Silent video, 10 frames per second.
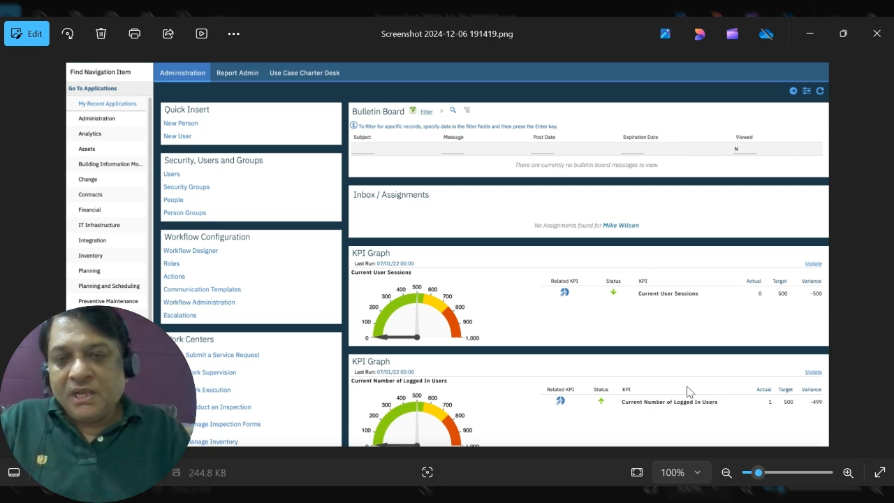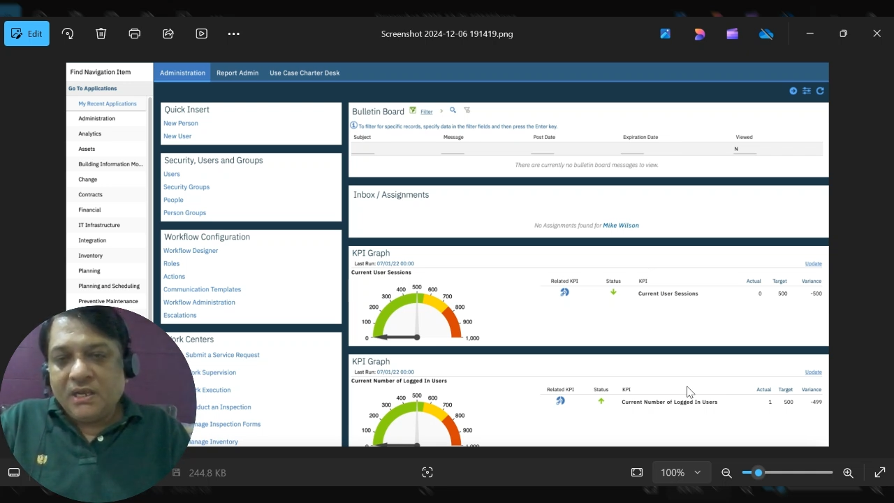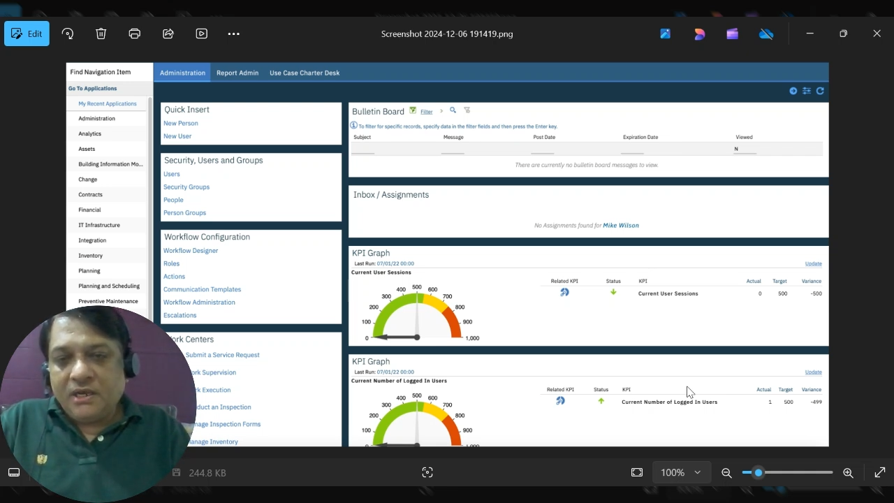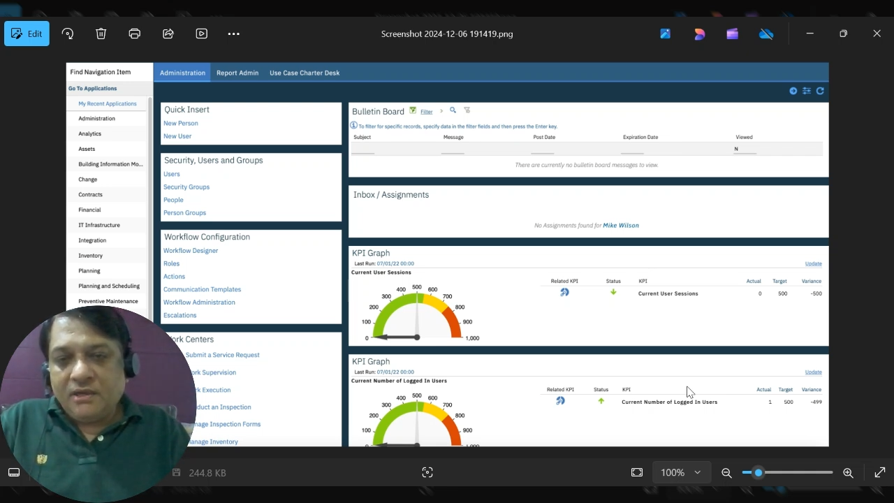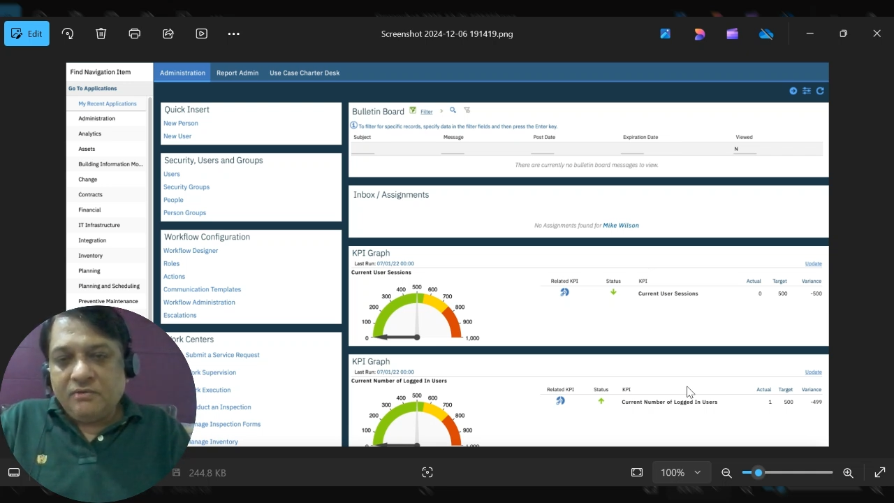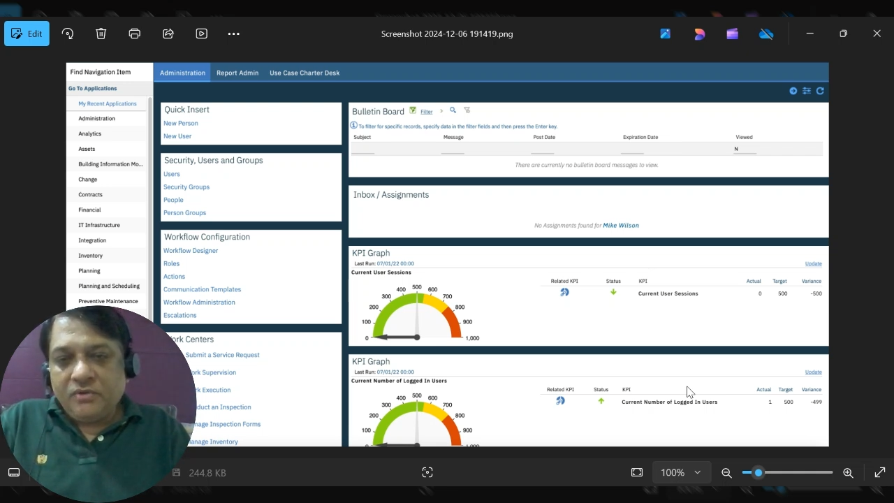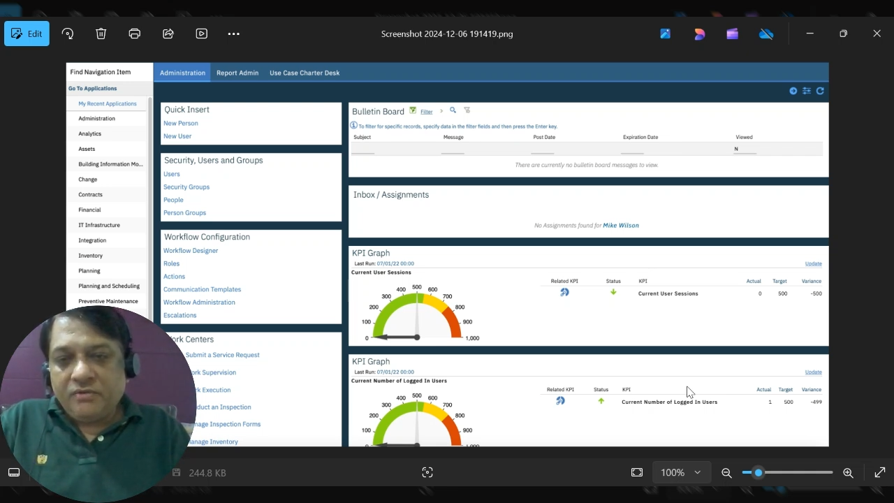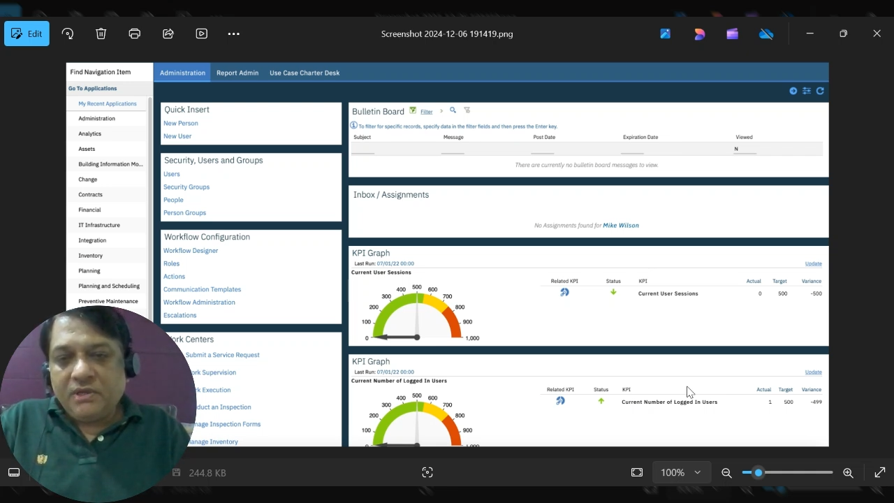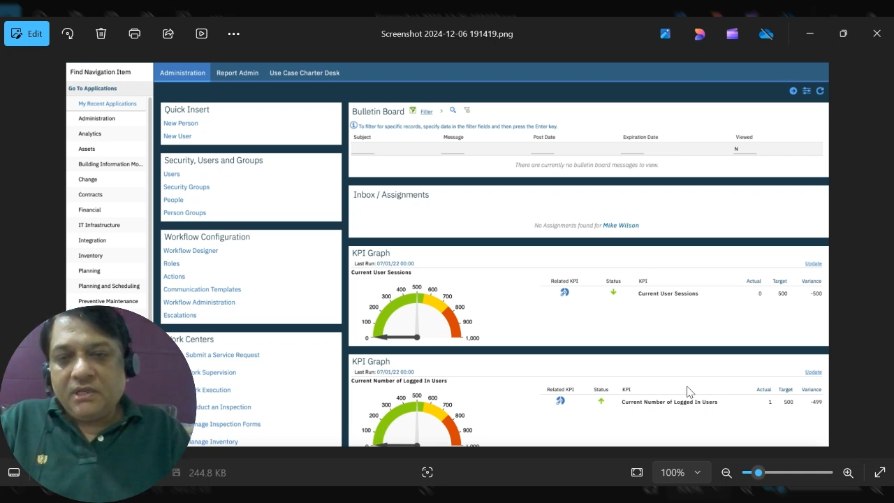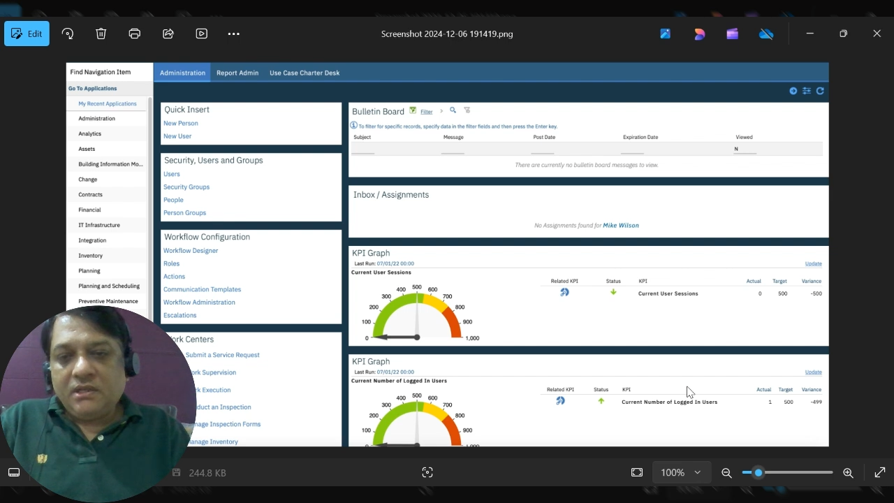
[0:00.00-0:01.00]
and we
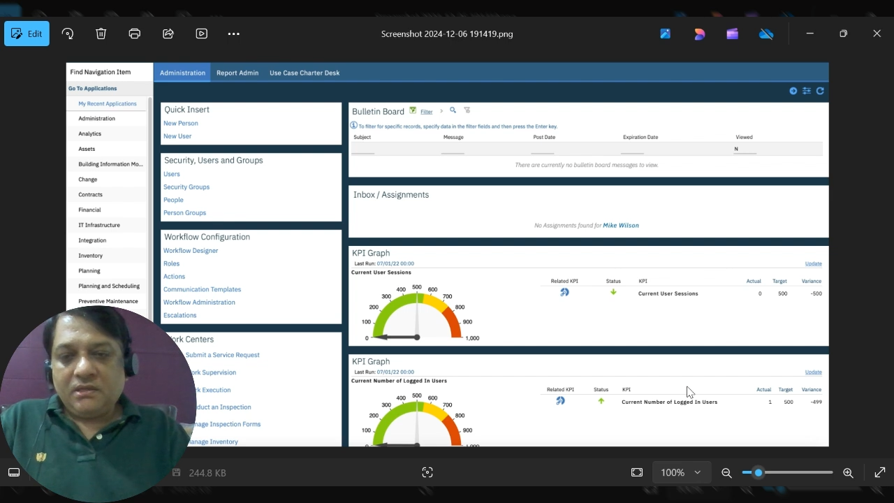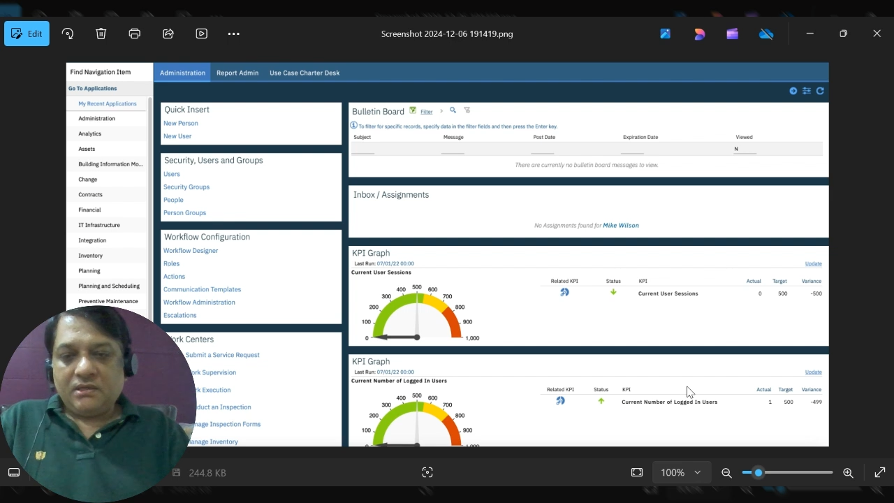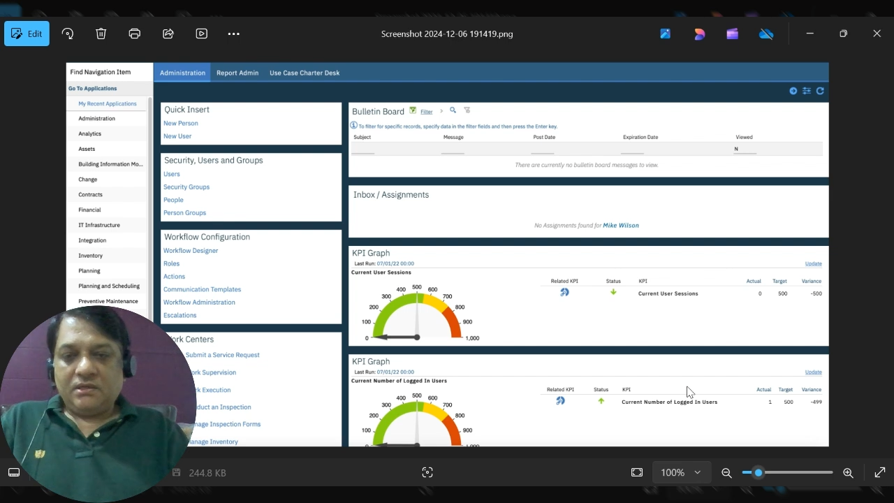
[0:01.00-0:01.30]
will